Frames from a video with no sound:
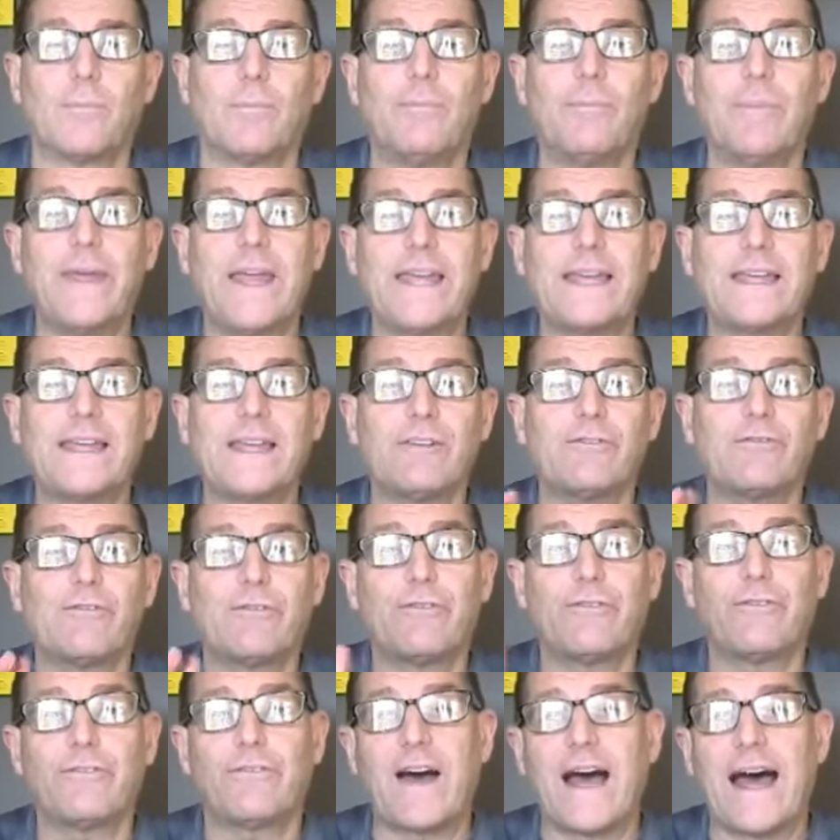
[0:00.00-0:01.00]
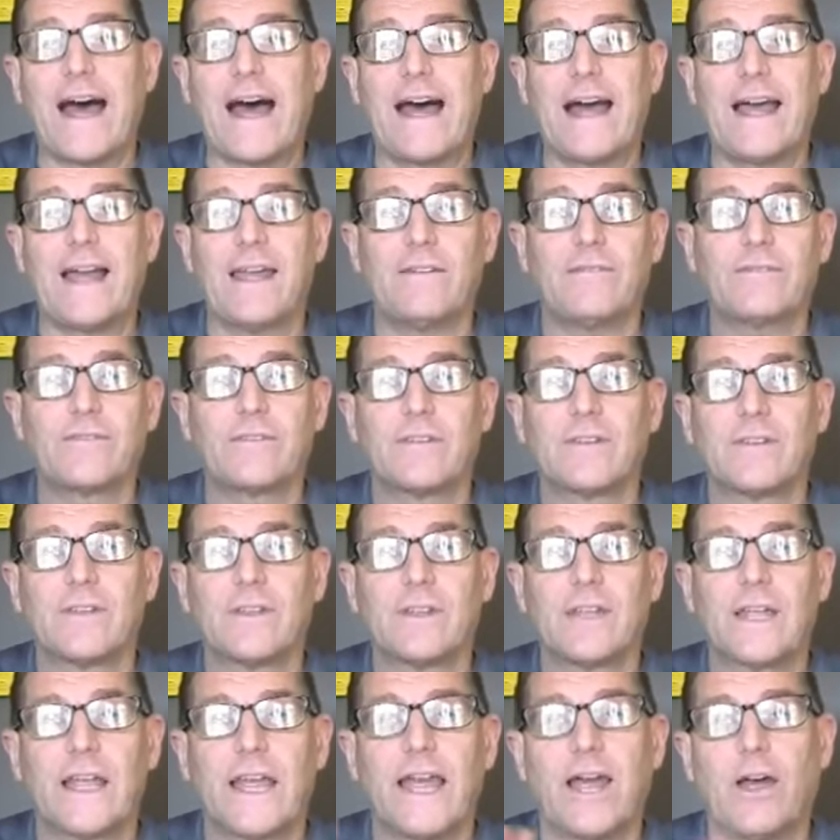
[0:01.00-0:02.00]
baking 5
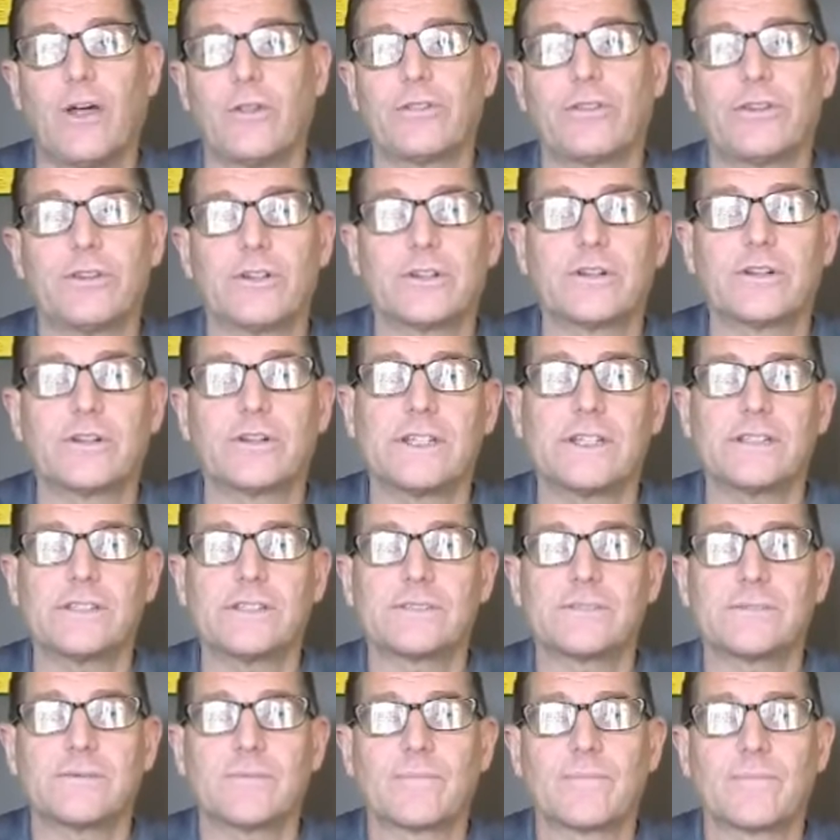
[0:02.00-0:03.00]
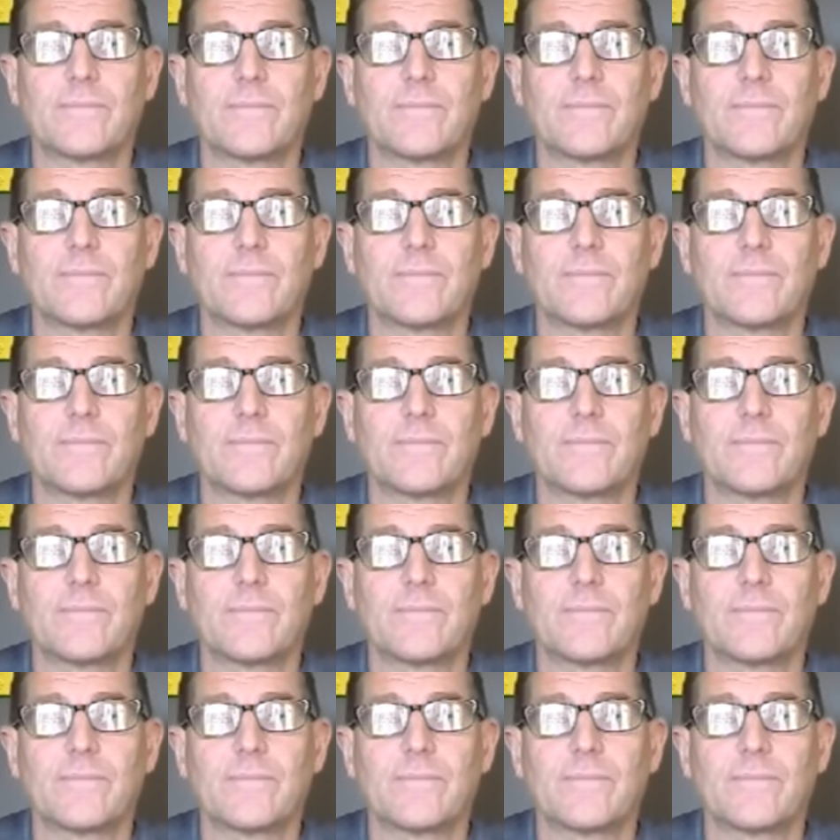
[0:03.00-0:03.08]
healthier cookies.